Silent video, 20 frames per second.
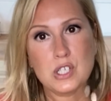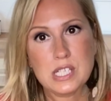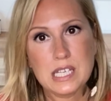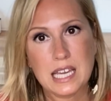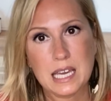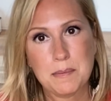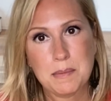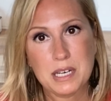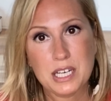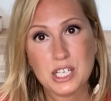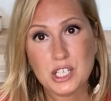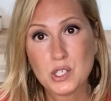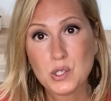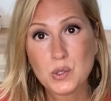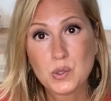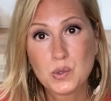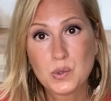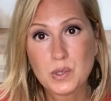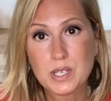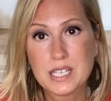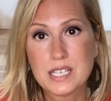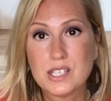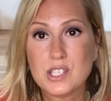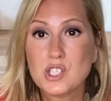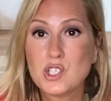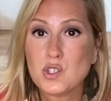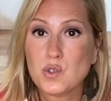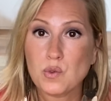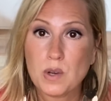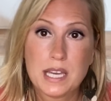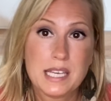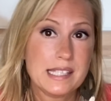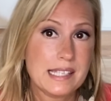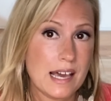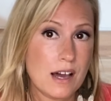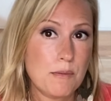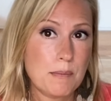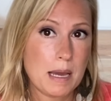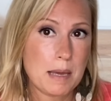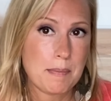thing I'm going to do is trace
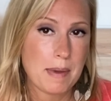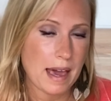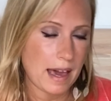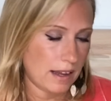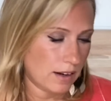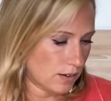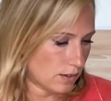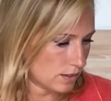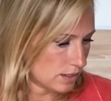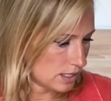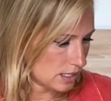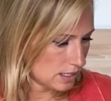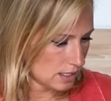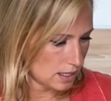out my patterns.